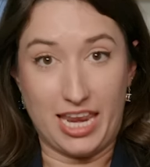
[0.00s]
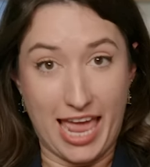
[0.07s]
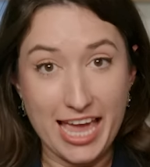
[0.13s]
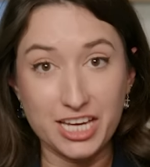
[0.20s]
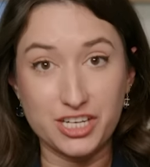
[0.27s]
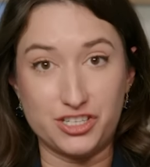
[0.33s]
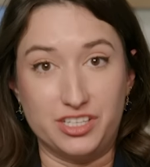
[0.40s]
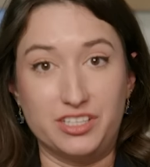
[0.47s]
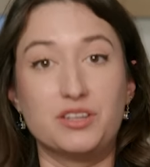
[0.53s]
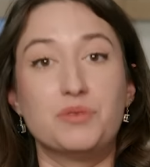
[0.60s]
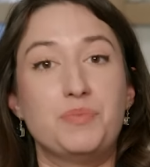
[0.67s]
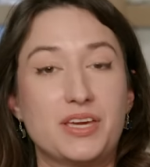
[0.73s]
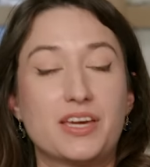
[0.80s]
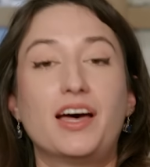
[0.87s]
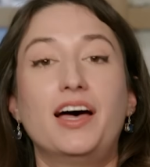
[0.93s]
connection
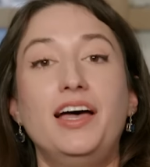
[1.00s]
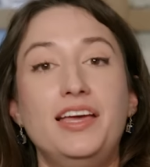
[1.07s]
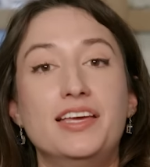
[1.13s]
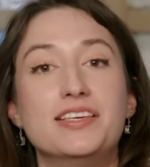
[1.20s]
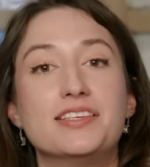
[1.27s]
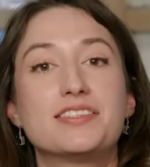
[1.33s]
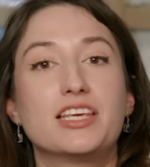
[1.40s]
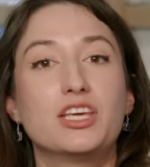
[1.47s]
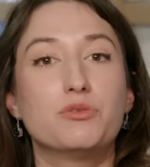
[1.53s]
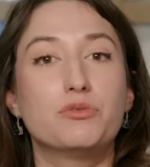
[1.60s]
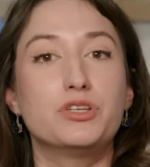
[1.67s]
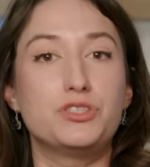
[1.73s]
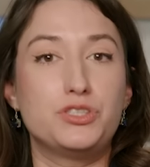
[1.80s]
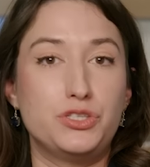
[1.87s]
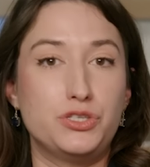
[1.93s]
because it
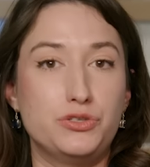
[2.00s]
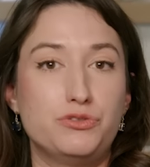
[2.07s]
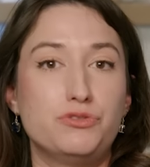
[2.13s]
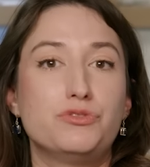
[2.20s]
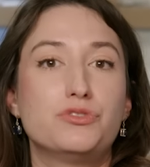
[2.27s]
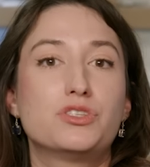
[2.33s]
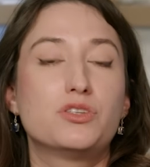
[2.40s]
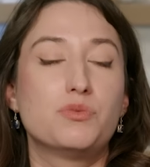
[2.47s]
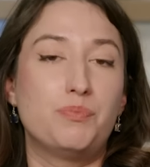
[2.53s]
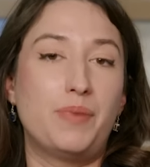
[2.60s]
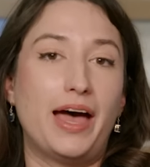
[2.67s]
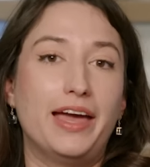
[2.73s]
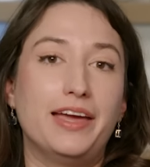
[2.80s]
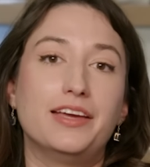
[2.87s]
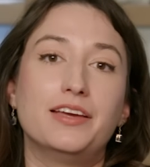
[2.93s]
was used
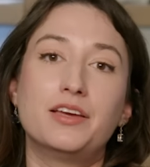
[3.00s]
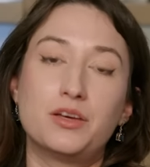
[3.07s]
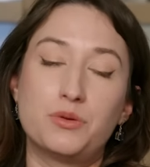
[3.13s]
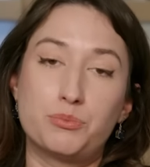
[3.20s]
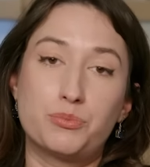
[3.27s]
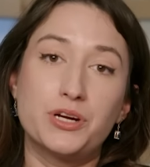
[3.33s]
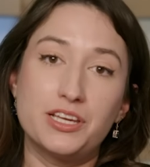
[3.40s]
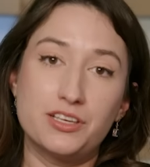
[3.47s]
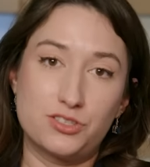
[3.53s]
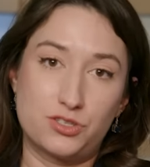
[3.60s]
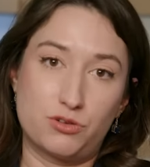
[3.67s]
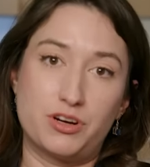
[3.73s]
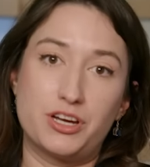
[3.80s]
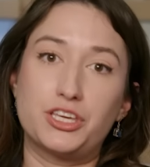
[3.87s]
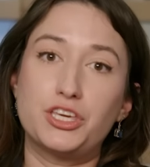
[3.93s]
by
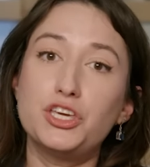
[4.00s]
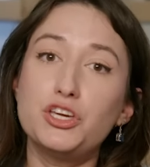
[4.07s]
prehistoric